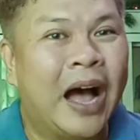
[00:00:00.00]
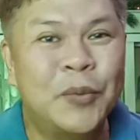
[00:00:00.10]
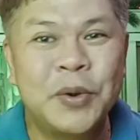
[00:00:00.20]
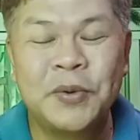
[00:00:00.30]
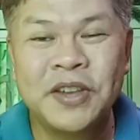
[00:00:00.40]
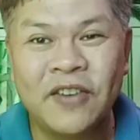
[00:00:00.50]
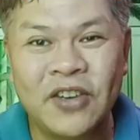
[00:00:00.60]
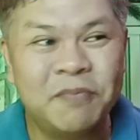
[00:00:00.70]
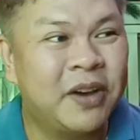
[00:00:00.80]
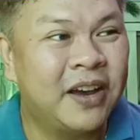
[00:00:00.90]
we were
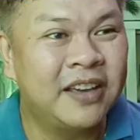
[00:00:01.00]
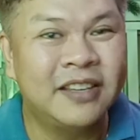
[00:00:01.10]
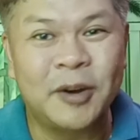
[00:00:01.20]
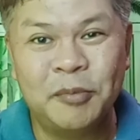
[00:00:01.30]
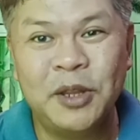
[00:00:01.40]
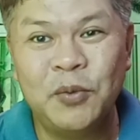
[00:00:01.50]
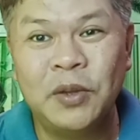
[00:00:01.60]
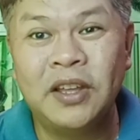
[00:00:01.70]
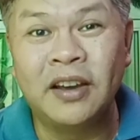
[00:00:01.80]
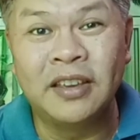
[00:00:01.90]
given by the company
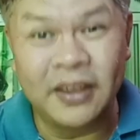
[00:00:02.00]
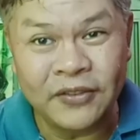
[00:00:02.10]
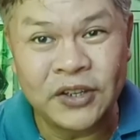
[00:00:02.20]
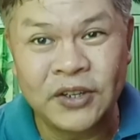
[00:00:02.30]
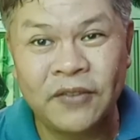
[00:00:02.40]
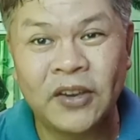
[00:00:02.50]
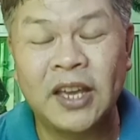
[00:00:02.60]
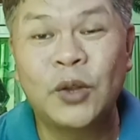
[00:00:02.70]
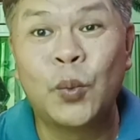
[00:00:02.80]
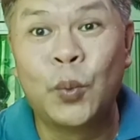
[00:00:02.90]
with a gift
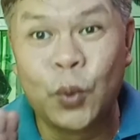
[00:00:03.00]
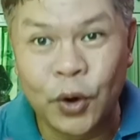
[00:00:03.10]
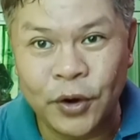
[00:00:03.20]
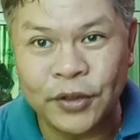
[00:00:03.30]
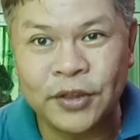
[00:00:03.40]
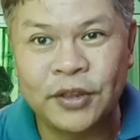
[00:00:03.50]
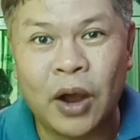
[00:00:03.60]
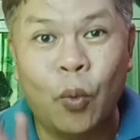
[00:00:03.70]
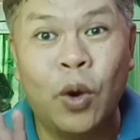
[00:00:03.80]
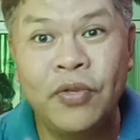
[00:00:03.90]
certificate worth
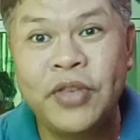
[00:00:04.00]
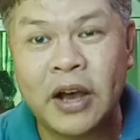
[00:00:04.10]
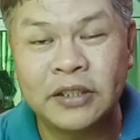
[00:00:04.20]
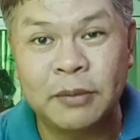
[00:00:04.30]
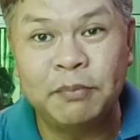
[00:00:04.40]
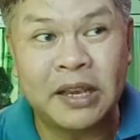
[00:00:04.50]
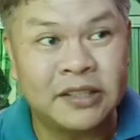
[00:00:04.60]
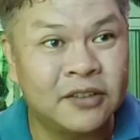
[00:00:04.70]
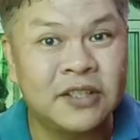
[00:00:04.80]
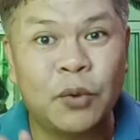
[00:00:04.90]
1,000
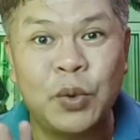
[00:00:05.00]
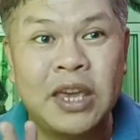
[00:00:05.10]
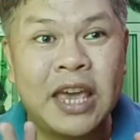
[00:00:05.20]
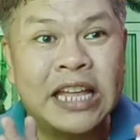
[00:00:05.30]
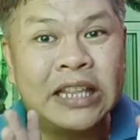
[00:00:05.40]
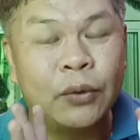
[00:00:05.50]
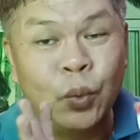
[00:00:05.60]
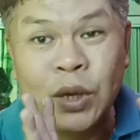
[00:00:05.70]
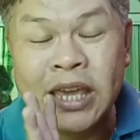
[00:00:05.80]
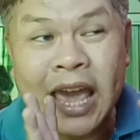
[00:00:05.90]
pesos that
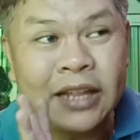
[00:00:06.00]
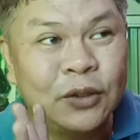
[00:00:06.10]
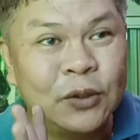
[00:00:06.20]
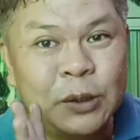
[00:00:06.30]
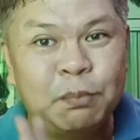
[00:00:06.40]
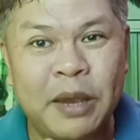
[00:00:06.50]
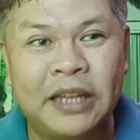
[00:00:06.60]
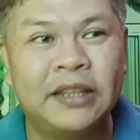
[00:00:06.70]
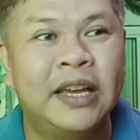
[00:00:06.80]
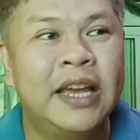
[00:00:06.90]
we get to
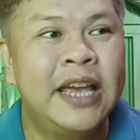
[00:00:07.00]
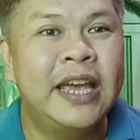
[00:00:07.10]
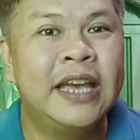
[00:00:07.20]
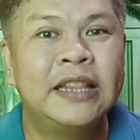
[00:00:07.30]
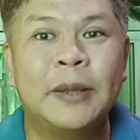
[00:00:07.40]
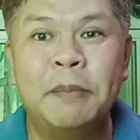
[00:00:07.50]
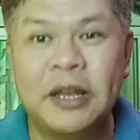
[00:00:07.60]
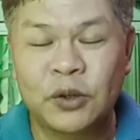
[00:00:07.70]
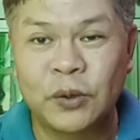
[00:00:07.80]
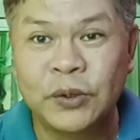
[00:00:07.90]
spend in the
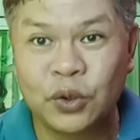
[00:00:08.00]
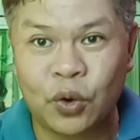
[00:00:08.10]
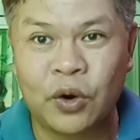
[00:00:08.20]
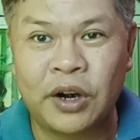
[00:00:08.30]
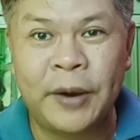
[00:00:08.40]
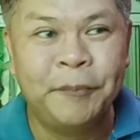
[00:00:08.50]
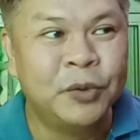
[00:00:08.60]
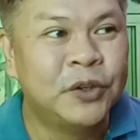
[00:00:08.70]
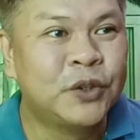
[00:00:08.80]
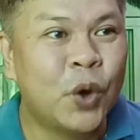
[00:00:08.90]
Metro store.
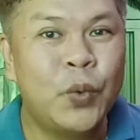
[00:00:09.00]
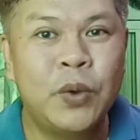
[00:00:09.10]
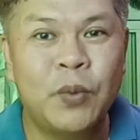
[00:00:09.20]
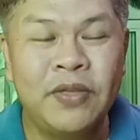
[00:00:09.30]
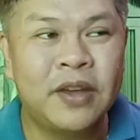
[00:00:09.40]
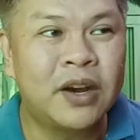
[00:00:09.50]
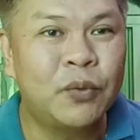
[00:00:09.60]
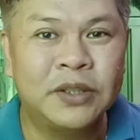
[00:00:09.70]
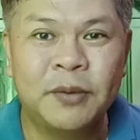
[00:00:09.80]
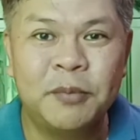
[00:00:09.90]
So we went there
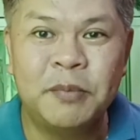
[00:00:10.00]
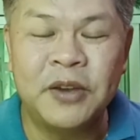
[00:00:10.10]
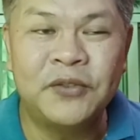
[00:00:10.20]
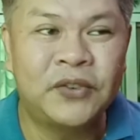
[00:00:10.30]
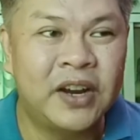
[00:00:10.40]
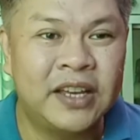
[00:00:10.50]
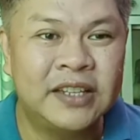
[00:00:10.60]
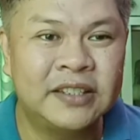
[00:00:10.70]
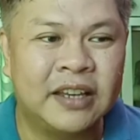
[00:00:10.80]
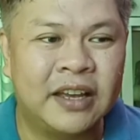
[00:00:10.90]
with some of my
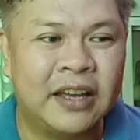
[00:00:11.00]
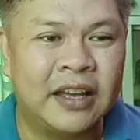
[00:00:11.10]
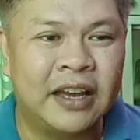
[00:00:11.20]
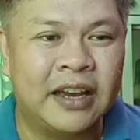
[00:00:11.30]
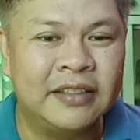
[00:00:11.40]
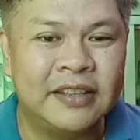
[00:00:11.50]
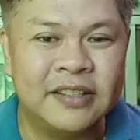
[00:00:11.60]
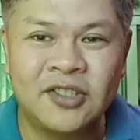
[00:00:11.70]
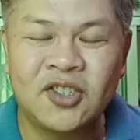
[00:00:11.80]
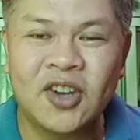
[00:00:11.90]
friends, I think
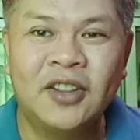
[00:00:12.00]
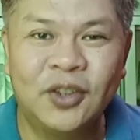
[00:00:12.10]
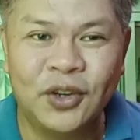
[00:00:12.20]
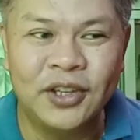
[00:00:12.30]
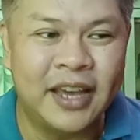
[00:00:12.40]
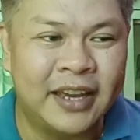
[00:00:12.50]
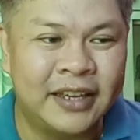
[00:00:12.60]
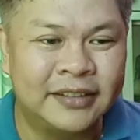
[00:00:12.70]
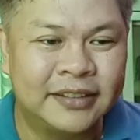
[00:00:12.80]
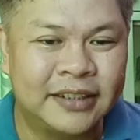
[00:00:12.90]
it's Sean Lloyd
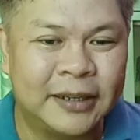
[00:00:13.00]
and